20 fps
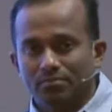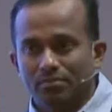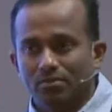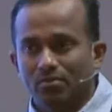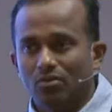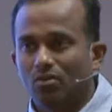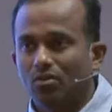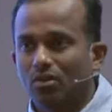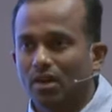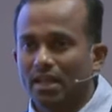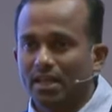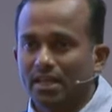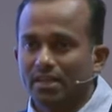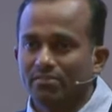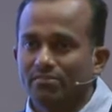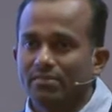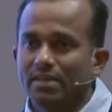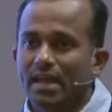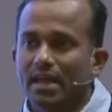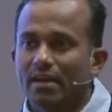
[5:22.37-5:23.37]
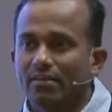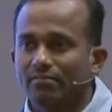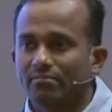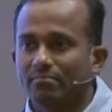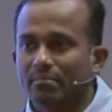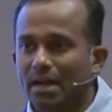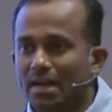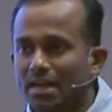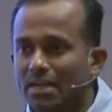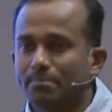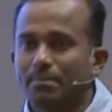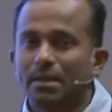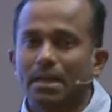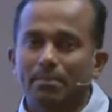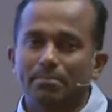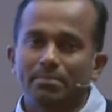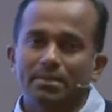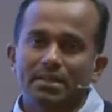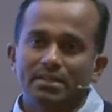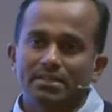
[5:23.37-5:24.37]
or like if they have multiple
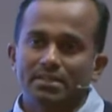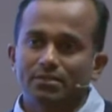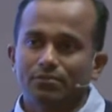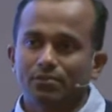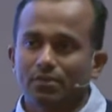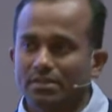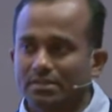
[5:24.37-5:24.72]
applications for